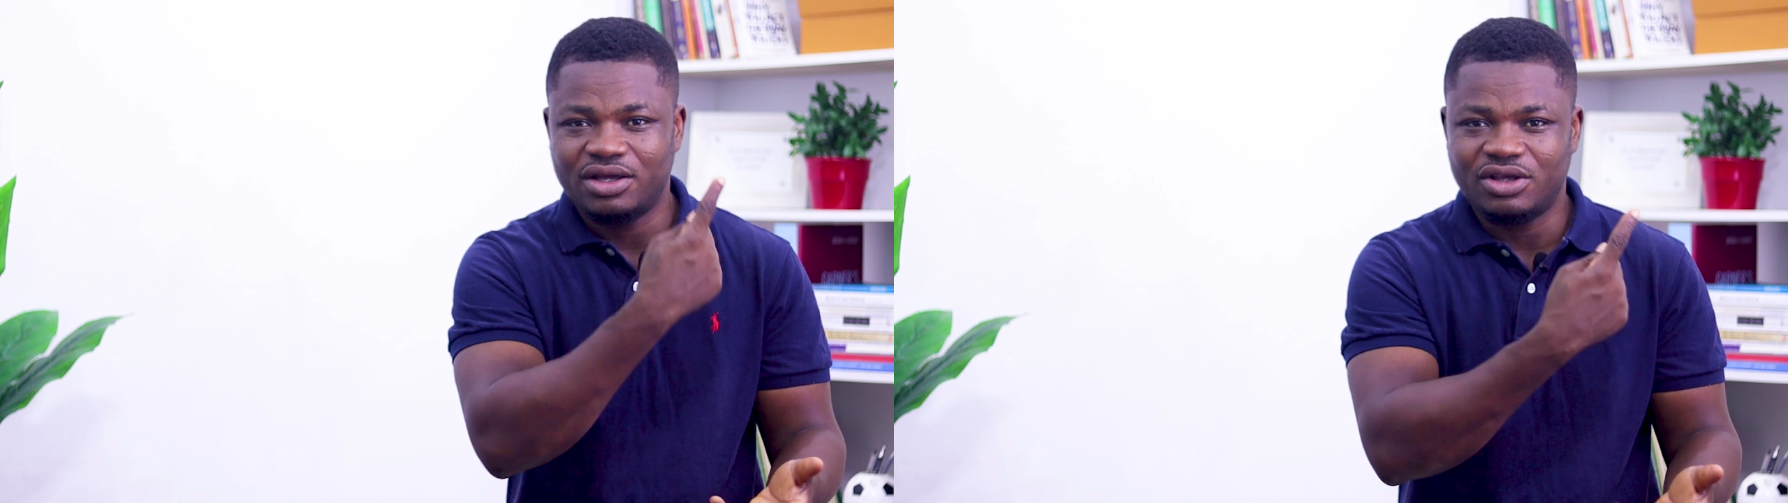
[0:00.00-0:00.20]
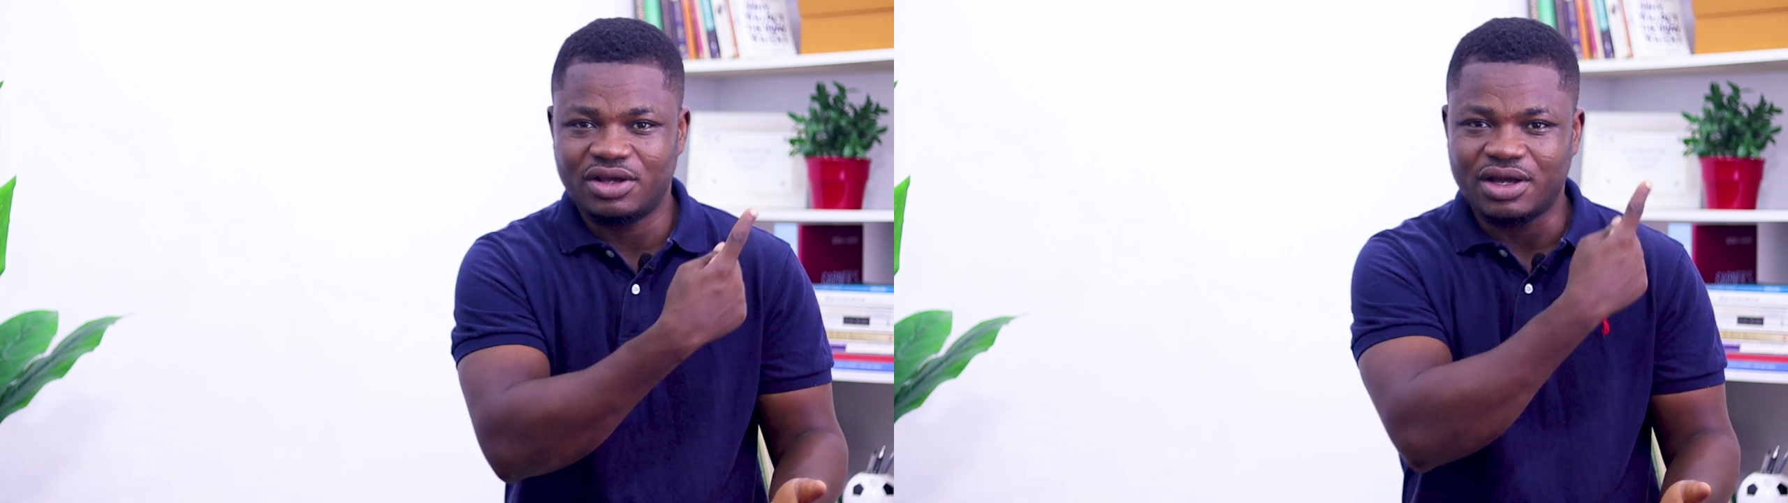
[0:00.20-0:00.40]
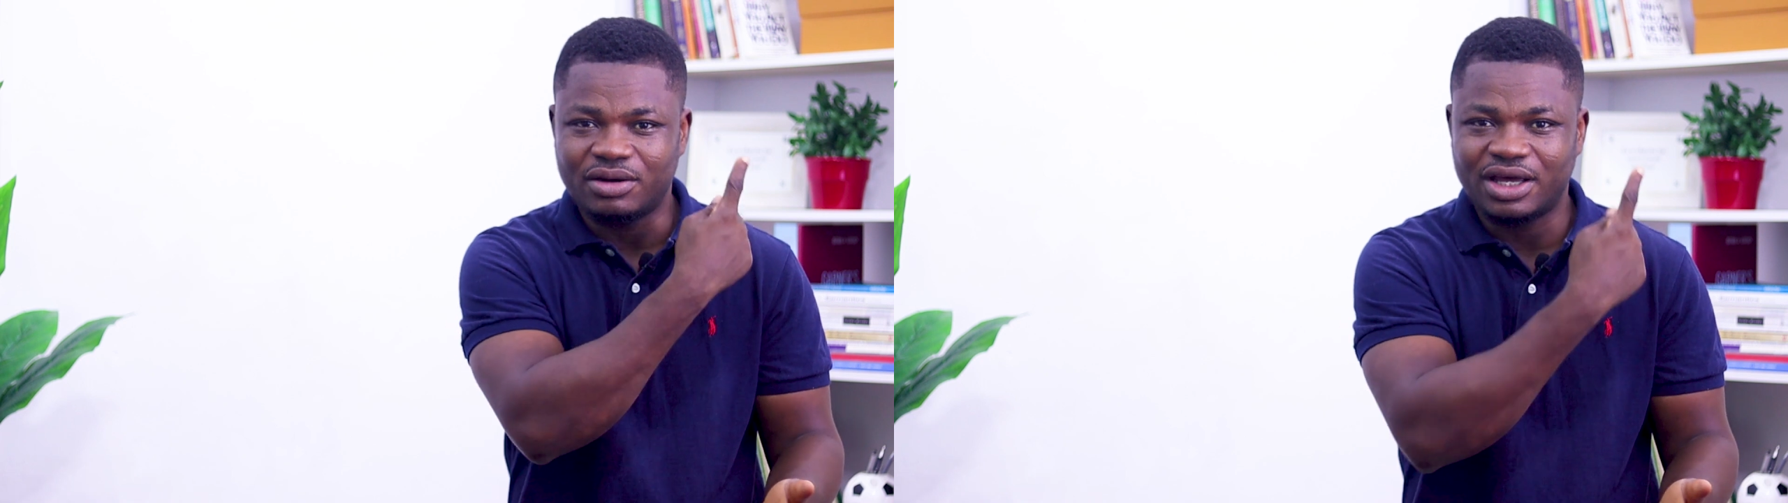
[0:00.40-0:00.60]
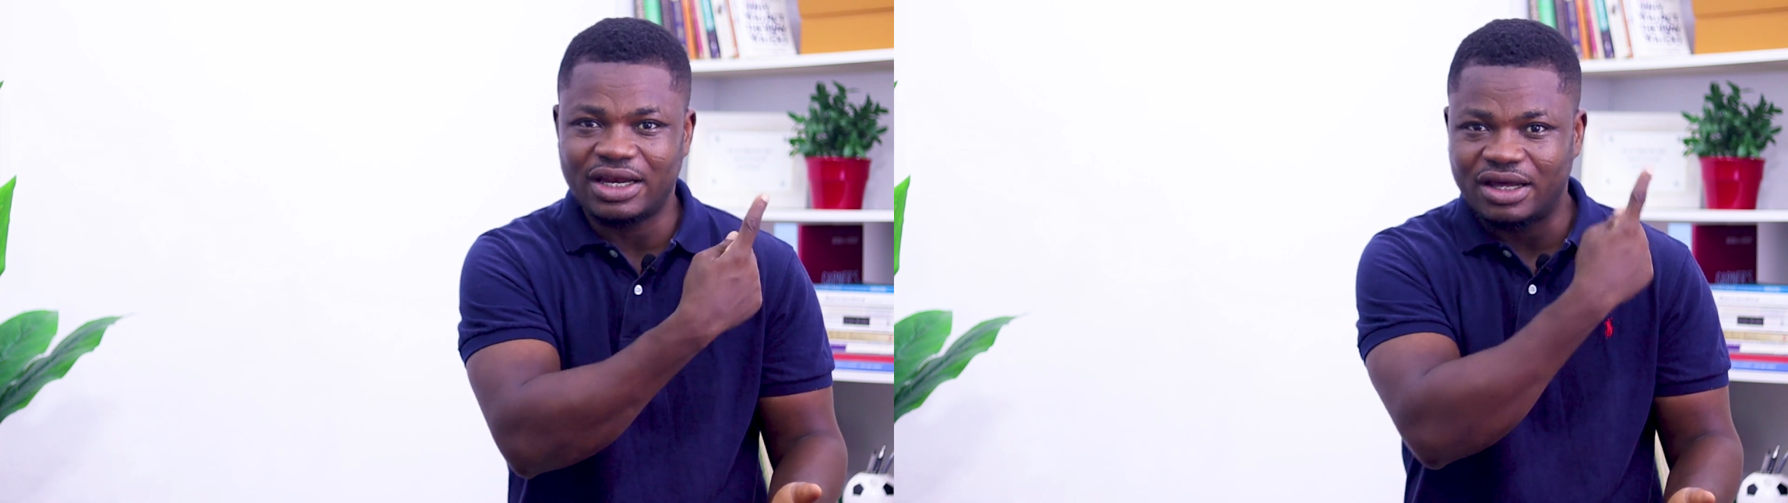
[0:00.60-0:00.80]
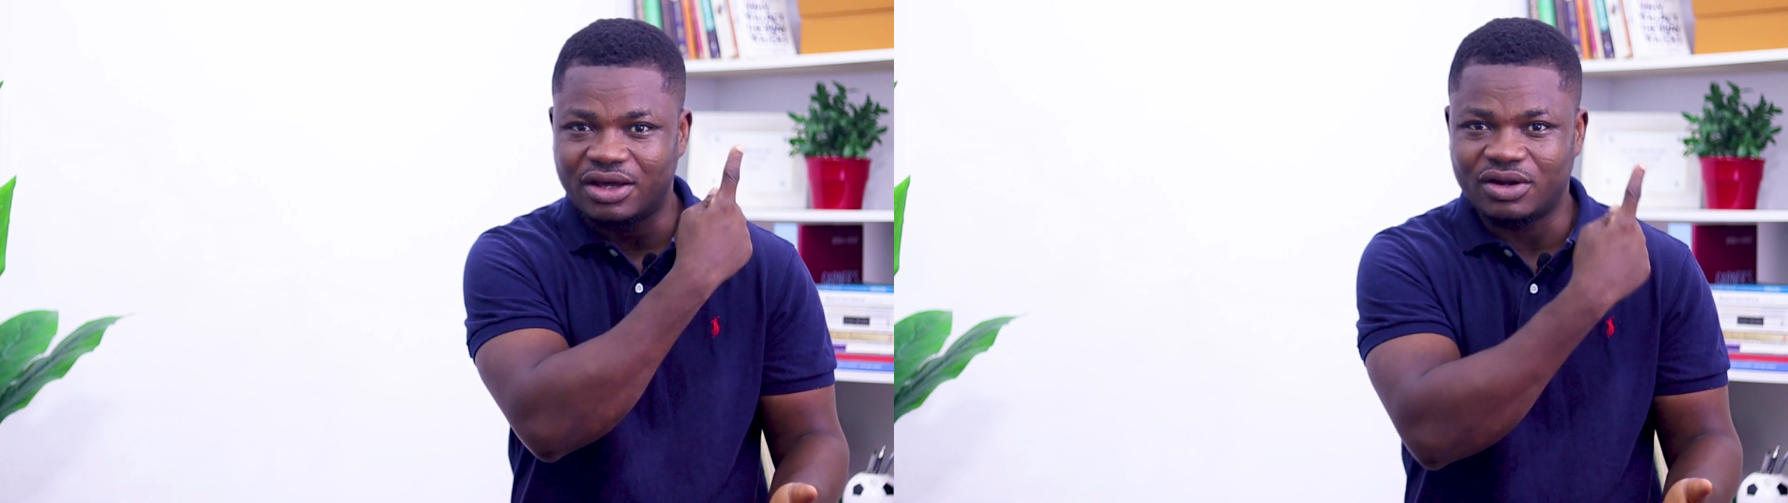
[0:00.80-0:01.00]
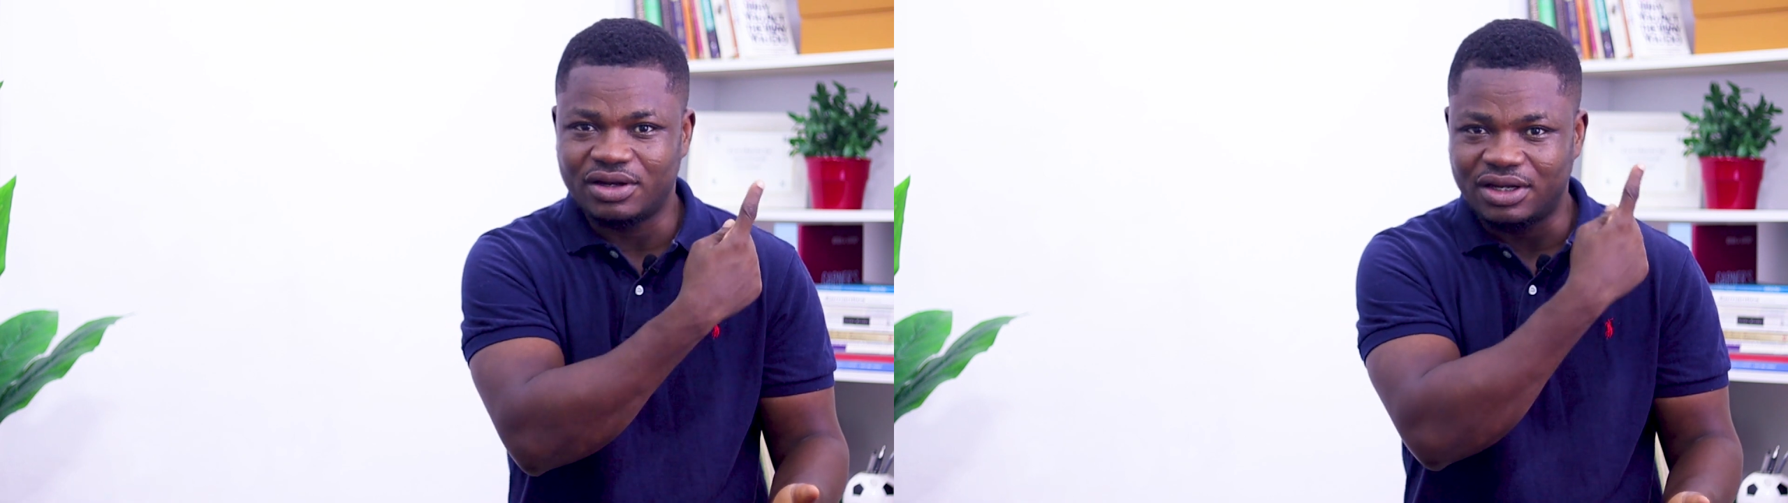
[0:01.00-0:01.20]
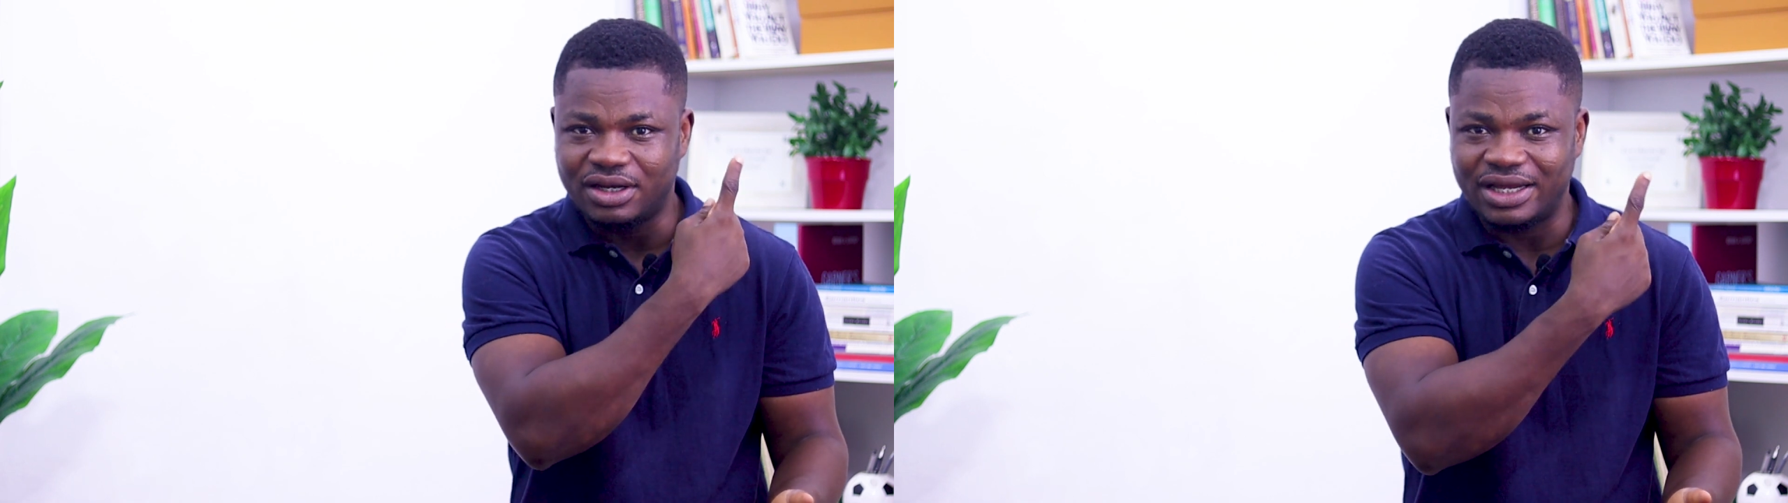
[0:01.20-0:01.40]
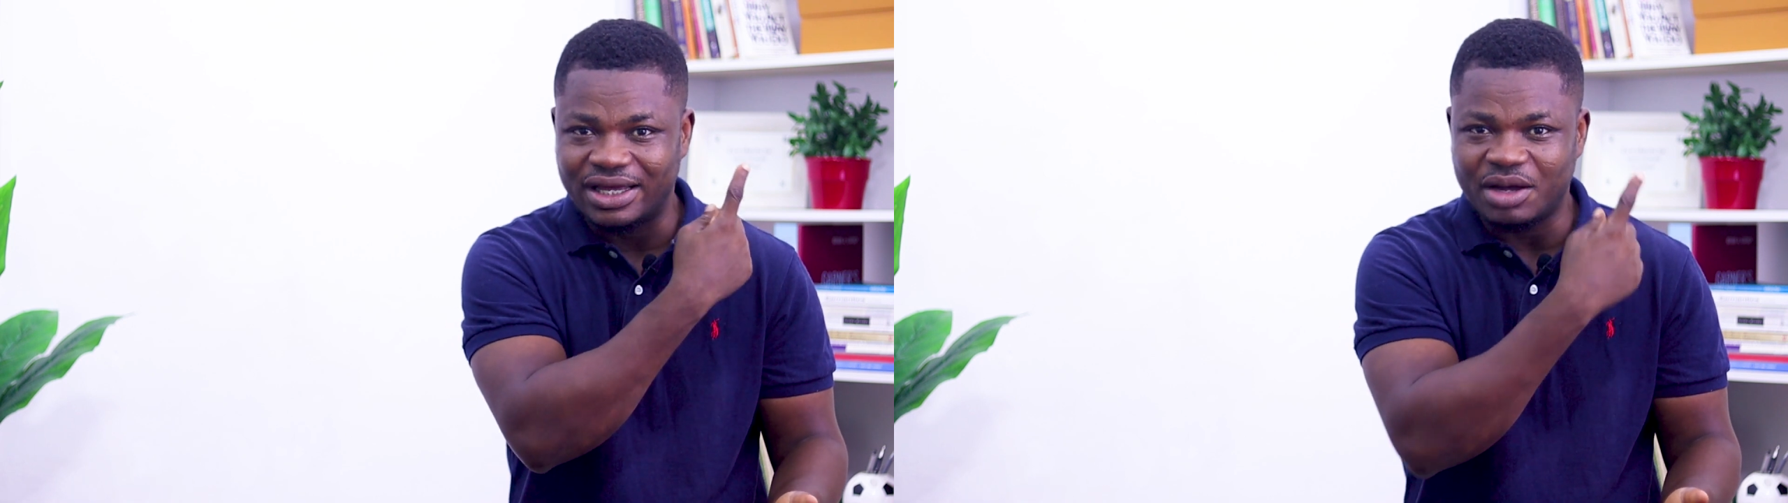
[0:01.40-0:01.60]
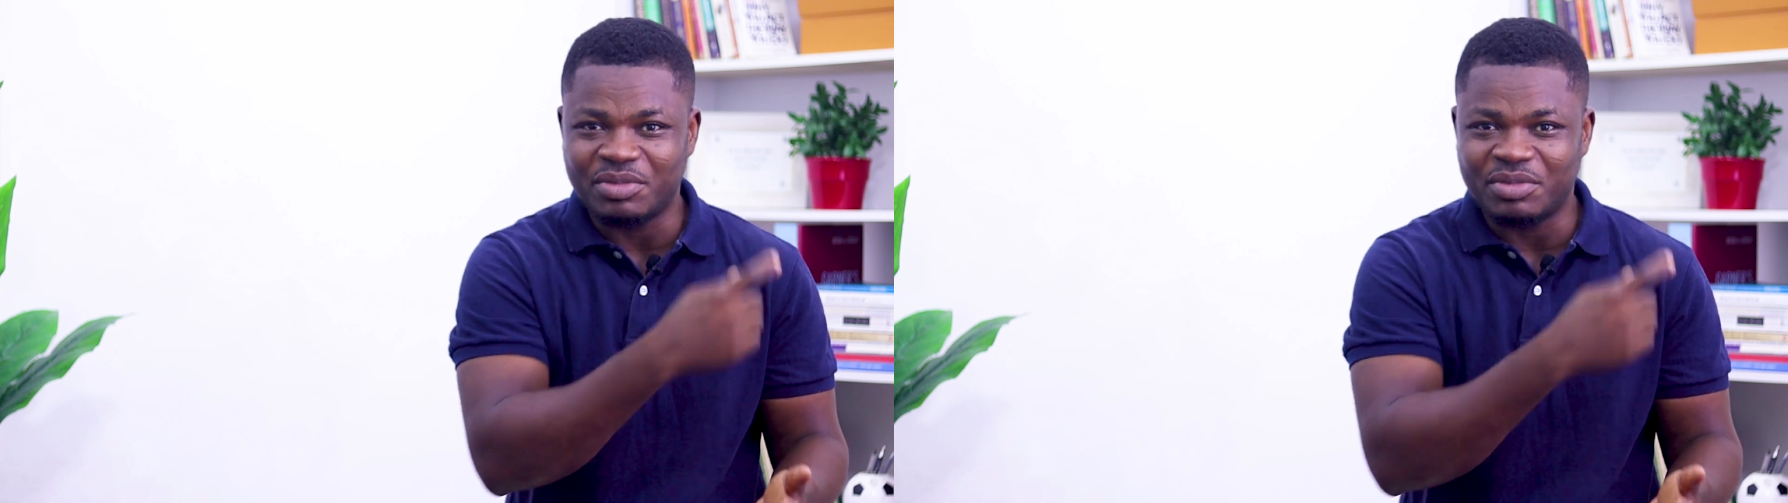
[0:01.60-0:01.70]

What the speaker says: you can click on the link